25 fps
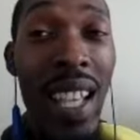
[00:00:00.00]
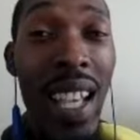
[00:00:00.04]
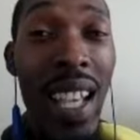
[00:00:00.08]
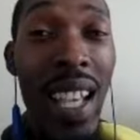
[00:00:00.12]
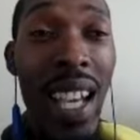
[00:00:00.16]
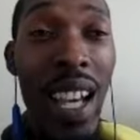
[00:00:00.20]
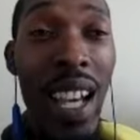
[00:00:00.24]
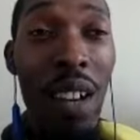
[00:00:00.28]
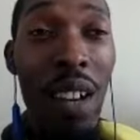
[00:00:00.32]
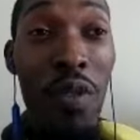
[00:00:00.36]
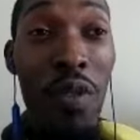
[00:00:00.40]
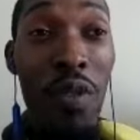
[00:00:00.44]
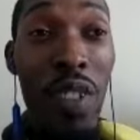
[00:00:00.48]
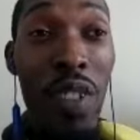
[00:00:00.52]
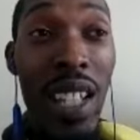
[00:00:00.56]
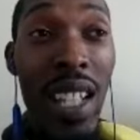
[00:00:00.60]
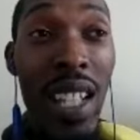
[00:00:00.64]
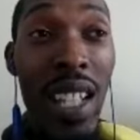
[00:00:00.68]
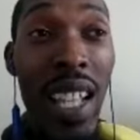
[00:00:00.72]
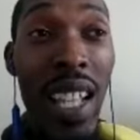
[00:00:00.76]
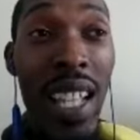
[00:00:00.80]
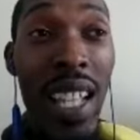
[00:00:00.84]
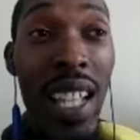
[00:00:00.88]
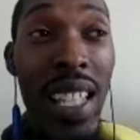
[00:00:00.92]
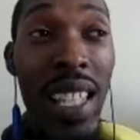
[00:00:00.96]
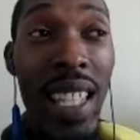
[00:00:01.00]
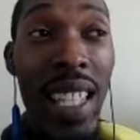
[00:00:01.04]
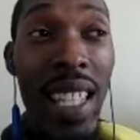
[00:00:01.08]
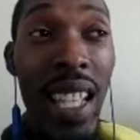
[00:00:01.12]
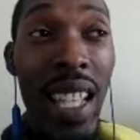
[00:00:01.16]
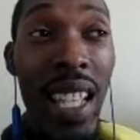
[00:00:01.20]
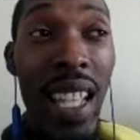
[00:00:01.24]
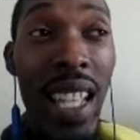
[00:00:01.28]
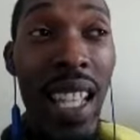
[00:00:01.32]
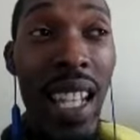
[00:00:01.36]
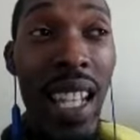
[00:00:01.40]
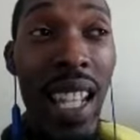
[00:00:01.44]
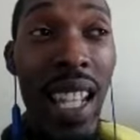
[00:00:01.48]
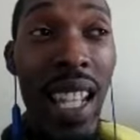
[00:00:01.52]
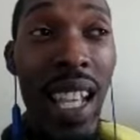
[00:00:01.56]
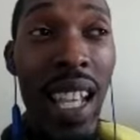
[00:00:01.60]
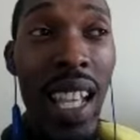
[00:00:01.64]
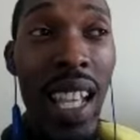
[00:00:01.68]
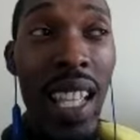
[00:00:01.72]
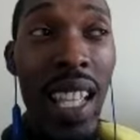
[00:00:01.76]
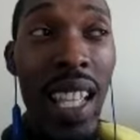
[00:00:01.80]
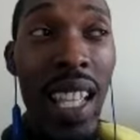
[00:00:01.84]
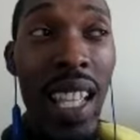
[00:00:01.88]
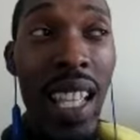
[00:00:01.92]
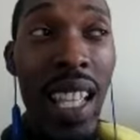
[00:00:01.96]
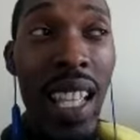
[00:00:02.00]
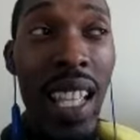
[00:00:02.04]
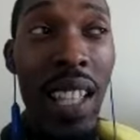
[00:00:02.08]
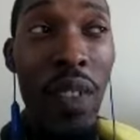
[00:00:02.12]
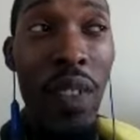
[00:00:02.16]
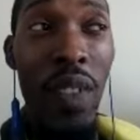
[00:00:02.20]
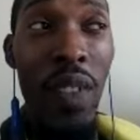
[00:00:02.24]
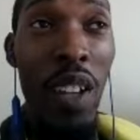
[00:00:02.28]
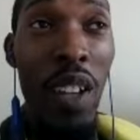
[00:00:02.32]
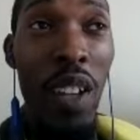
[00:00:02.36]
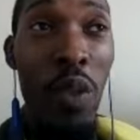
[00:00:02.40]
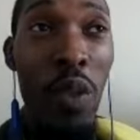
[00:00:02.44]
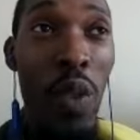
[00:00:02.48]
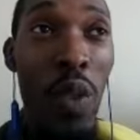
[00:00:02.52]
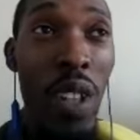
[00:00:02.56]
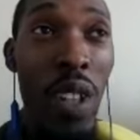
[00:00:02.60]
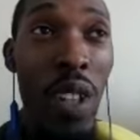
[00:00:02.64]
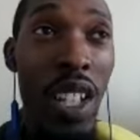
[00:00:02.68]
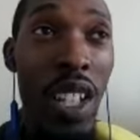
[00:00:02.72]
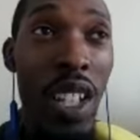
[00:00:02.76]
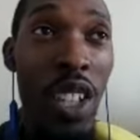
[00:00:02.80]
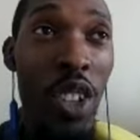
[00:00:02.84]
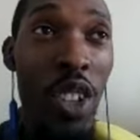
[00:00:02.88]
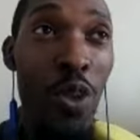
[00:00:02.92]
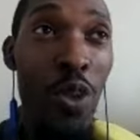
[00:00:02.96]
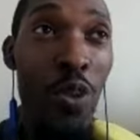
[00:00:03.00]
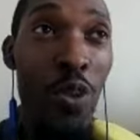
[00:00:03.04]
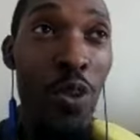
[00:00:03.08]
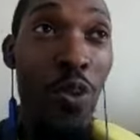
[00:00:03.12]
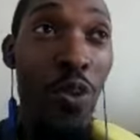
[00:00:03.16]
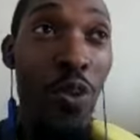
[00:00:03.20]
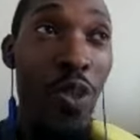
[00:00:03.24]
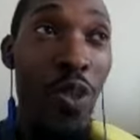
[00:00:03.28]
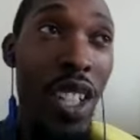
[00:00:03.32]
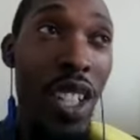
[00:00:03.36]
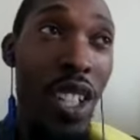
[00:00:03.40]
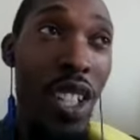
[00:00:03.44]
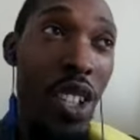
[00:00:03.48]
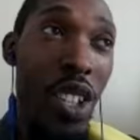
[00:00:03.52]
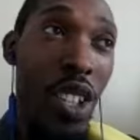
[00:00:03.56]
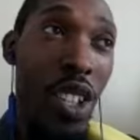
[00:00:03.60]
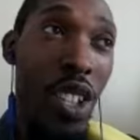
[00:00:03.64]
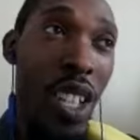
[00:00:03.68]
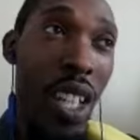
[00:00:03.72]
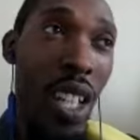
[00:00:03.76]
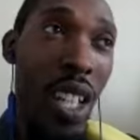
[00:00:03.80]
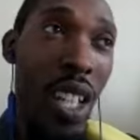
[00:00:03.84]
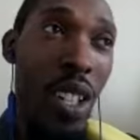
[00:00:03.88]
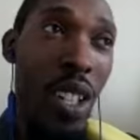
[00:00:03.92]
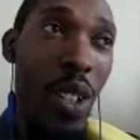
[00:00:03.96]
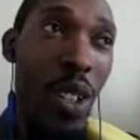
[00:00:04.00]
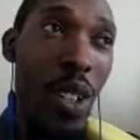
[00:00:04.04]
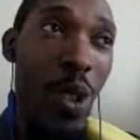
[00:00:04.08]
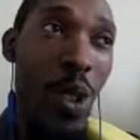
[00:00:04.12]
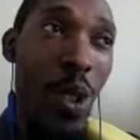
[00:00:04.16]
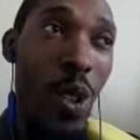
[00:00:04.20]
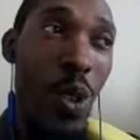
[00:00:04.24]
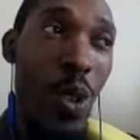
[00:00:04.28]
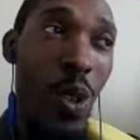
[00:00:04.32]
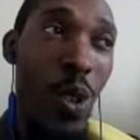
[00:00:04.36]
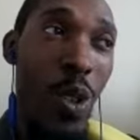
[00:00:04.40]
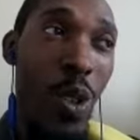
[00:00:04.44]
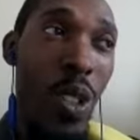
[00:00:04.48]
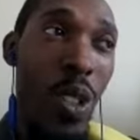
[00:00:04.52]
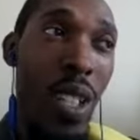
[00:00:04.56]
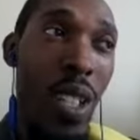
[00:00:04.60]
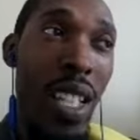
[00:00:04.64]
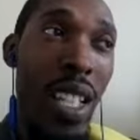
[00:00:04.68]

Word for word: I realized that if I wanted to reach the end goal,